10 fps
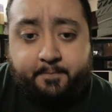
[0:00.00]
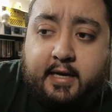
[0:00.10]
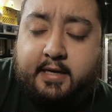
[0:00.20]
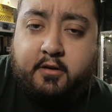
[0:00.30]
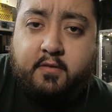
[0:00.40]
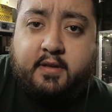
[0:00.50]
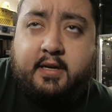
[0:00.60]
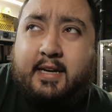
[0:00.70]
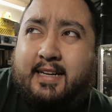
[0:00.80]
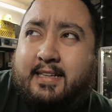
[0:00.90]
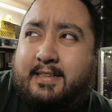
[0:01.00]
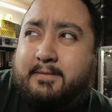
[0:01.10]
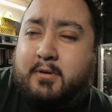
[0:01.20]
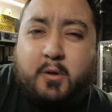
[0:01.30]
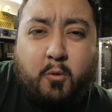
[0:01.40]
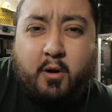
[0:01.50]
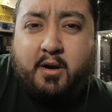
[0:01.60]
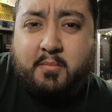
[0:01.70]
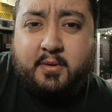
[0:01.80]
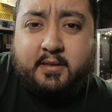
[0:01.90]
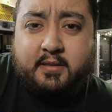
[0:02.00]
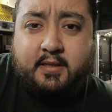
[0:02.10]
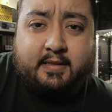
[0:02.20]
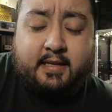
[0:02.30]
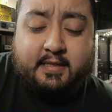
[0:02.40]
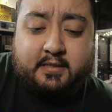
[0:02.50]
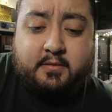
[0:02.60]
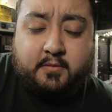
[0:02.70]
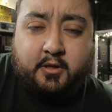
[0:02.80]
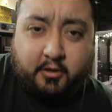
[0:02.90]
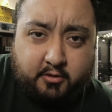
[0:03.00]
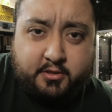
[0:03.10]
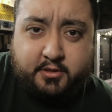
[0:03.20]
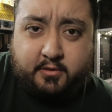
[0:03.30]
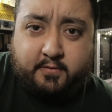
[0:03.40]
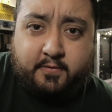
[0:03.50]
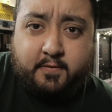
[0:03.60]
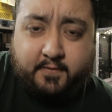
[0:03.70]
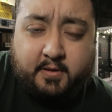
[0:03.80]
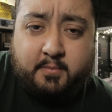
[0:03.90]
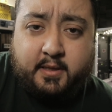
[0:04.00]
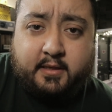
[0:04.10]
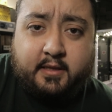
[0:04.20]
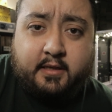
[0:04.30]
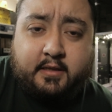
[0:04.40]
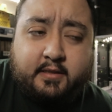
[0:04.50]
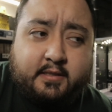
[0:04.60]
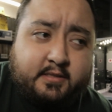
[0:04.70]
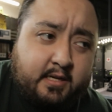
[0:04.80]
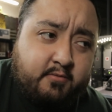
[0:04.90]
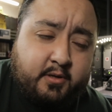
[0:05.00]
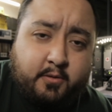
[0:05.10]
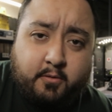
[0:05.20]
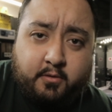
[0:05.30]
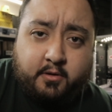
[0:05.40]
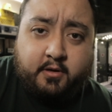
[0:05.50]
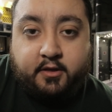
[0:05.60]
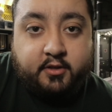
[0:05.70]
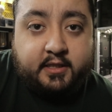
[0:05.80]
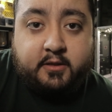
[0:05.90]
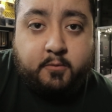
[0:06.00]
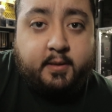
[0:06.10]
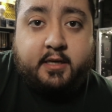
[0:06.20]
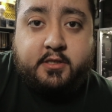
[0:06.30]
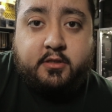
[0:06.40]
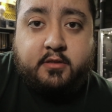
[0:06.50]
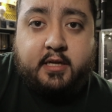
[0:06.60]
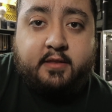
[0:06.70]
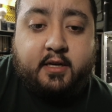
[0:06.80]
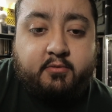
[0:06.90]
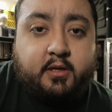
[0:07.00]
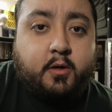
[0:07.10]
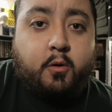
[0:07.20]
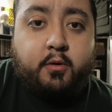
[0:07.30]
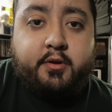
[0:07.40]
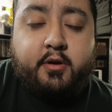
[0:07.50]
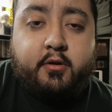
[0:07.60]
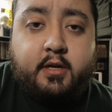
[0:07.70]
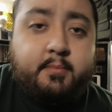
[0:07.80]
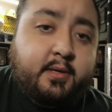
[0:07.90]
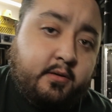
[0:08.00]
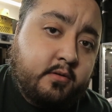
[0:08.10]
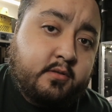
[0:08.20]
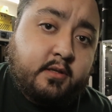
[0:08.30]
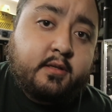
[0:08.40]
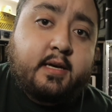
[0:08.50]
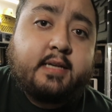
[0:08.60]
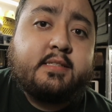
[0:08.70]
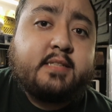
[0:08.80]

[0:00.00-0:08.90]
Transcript: Another requirement that is crucial for filmmaking in the sound recorder, you need to make sure that the recorder you're going to be using has